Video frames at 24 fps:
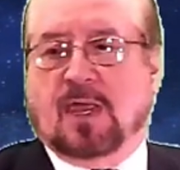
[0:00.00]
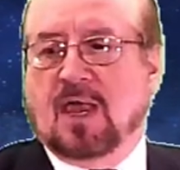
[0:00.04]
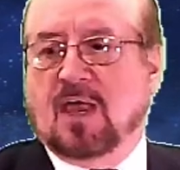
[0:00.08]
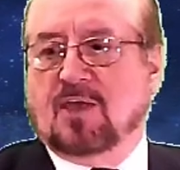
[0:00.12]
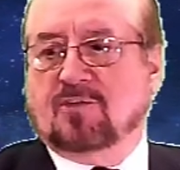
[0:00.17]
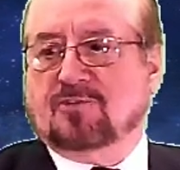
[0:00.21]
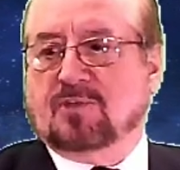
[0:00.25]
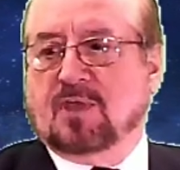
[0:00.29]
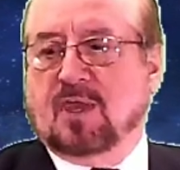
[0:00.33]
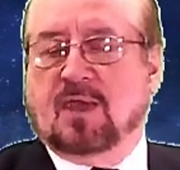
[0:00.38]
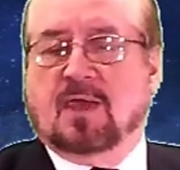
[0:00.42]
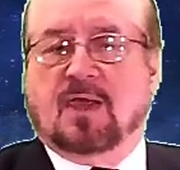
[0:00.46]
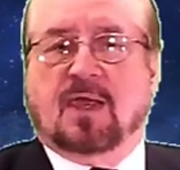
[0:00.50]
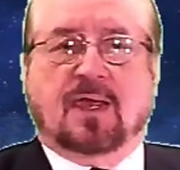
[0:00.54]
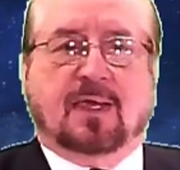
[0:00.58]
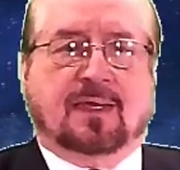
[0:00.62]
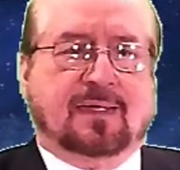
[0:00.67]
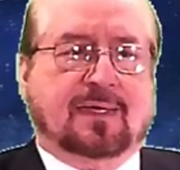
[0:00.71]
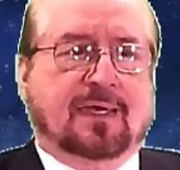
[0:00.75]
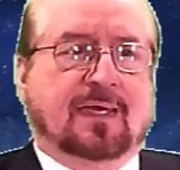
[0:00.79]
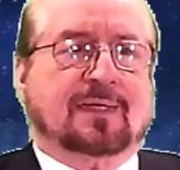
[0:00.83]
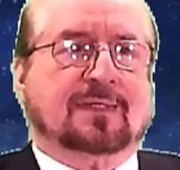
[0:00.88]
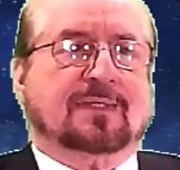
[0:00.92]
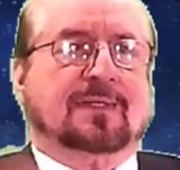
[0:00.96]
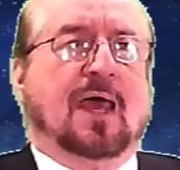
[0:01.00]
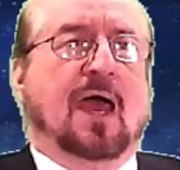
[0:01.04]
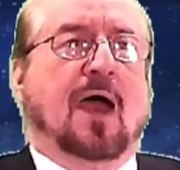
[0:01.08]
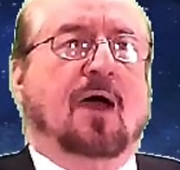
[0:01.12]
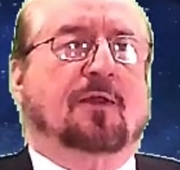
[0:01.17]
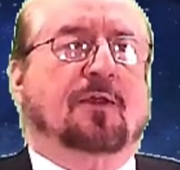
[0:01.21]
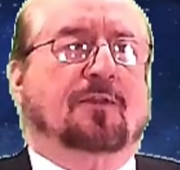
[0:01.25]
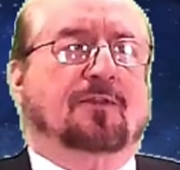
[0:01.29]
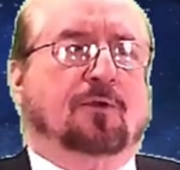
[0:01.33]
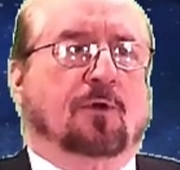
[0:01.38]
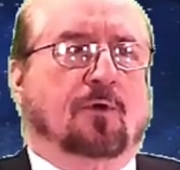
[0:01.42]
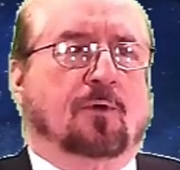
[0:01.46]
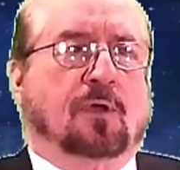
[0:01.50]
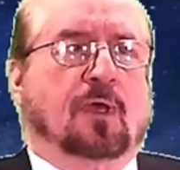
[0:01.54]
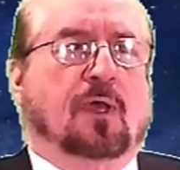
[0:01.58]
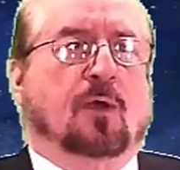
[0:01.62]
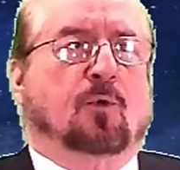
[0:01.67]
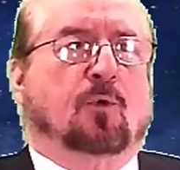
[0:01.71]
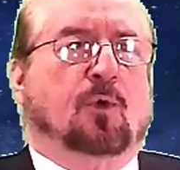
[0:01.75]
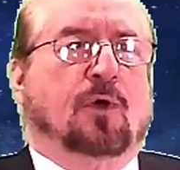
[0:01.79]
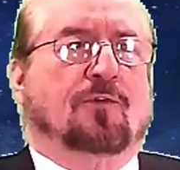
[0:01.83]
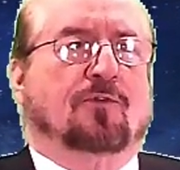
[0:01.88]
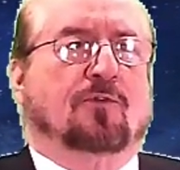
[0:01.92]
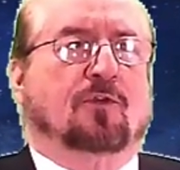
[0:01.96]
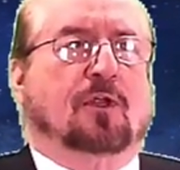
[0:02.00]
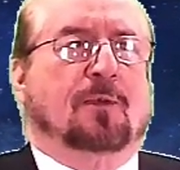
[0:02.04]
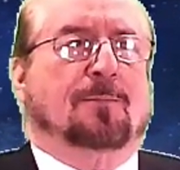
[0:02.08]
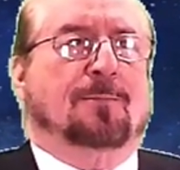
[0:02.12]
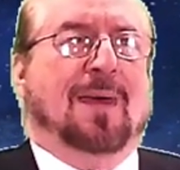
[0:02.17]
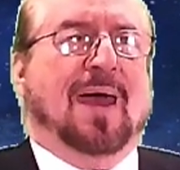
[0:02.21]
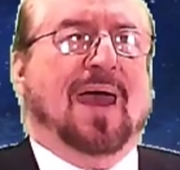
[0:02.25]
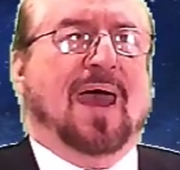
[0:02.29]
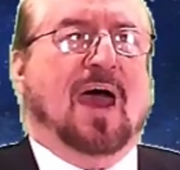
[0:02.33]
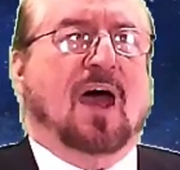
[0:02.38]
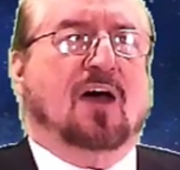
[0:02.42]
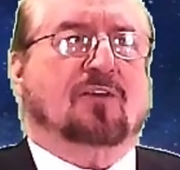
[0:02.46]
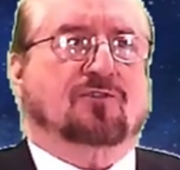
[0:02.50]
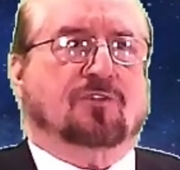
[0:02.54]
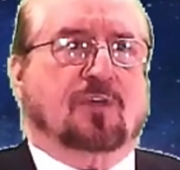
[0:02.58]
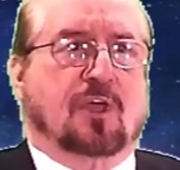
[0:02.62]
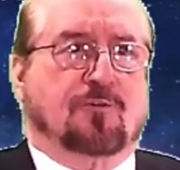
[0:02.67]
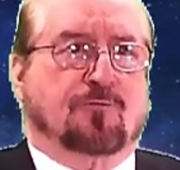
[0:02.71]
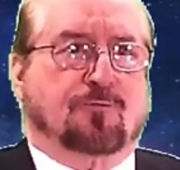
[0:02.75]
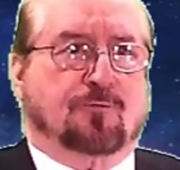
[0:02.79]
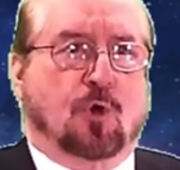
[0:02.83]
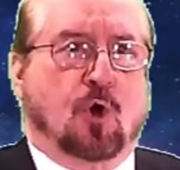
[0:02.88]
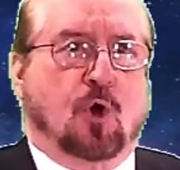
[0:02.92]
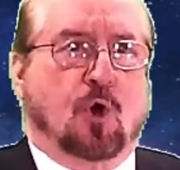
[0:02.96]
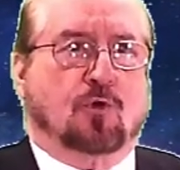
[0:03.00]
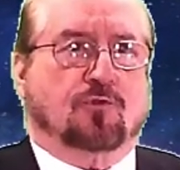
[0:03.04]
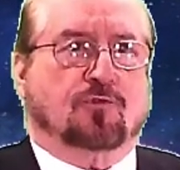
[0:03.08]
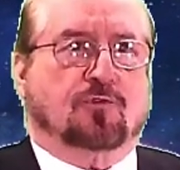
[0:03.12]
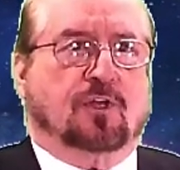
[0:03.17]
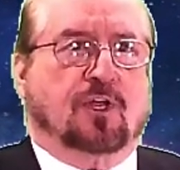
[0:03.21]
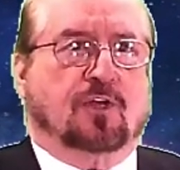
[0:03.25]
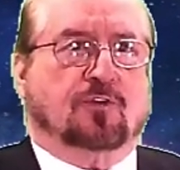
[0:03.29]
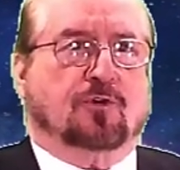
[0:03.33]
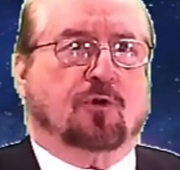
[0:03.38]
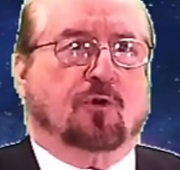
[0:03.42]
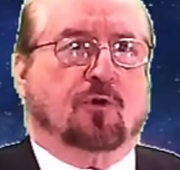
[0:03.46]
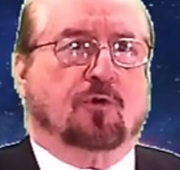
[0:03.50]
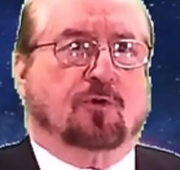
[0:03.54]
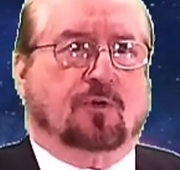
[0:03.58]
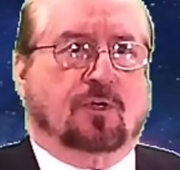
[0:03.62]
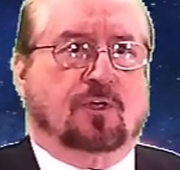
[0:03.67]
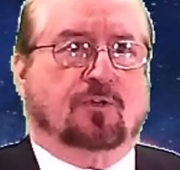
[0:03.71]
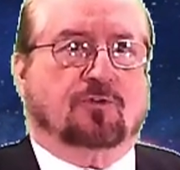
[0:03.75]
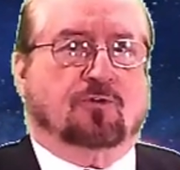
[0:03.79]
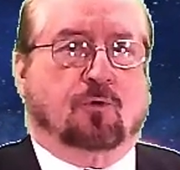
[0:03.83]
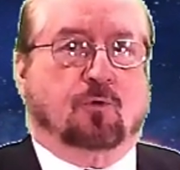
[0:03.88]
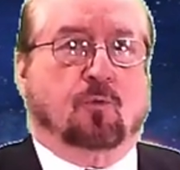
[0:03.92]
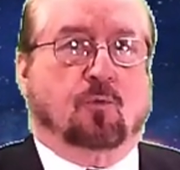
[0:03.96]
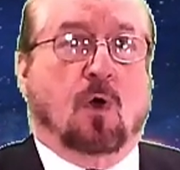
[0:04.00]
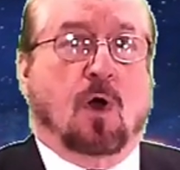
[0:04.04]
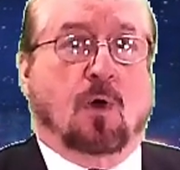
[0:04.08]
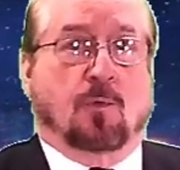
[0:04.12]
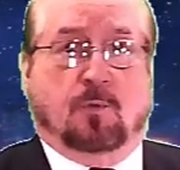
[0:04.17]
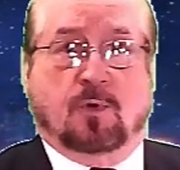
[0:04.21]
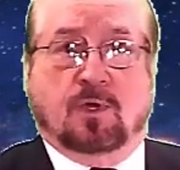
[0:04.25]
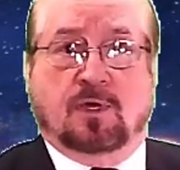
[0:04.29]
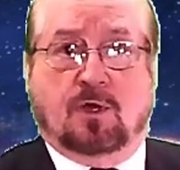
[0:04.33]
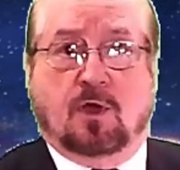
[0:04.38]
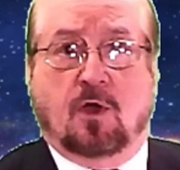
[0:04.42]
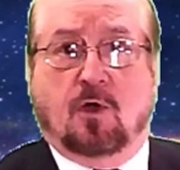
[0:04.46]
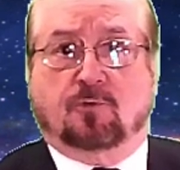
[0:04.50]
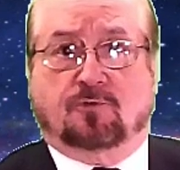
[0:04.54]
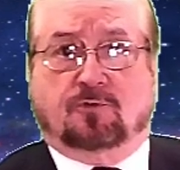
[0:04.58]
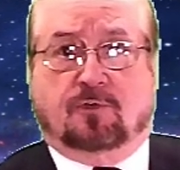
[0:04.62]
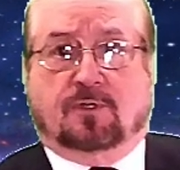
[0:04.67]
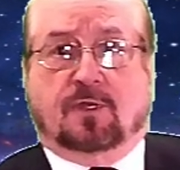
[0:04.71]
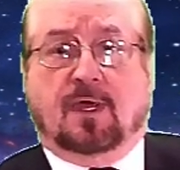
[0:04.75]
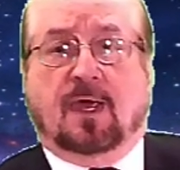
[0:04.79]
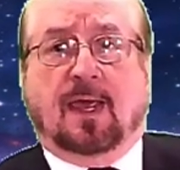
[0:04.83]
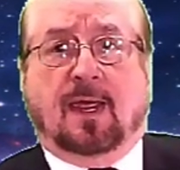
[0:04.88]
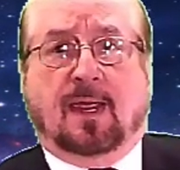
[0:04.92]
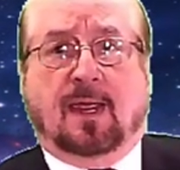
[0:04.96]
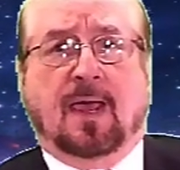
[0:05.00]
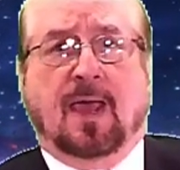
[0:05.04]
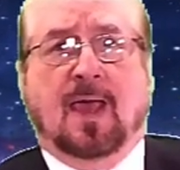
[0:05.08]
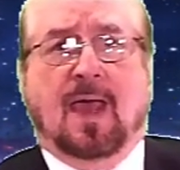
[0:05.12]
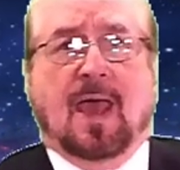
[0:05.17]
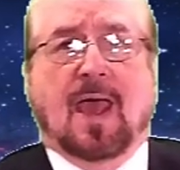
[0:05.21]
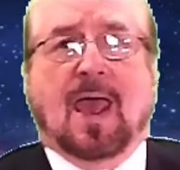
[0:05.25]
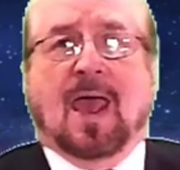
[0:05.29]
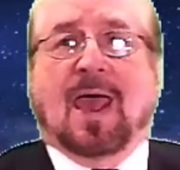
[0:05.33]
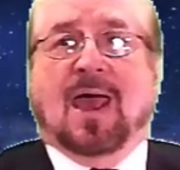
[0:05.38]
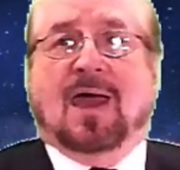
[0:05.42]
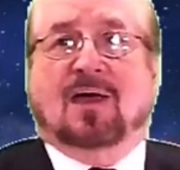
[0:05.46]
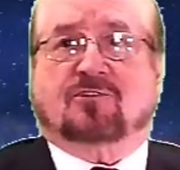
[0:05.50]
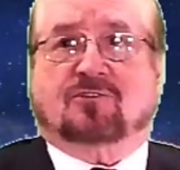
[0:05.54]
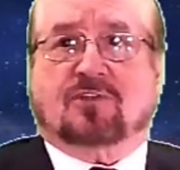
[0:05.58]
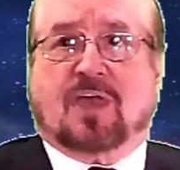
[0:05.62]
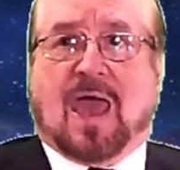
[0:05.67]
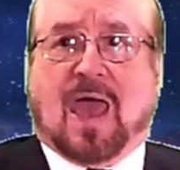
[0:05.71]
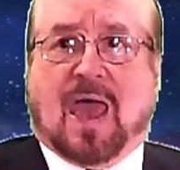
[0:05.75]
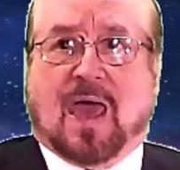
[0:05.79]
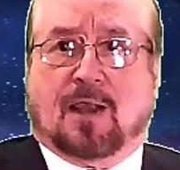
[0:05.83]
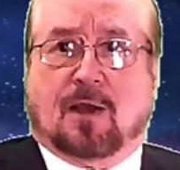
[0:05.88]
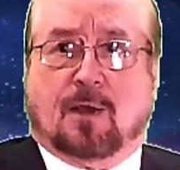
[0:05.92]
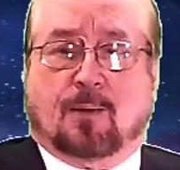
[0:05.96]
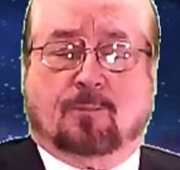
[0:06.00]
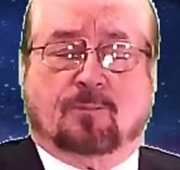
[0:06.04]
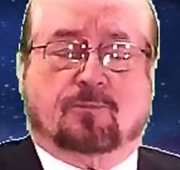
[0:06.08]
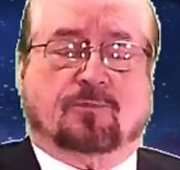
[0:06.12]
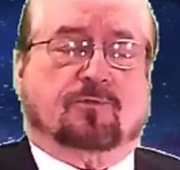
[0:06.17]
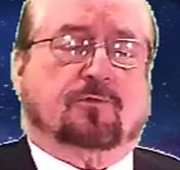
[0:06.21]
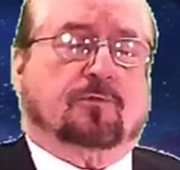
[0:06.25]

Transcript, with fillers: as, they kicked out at their equivalent mass, they froze and they turned into what we know today as atoms.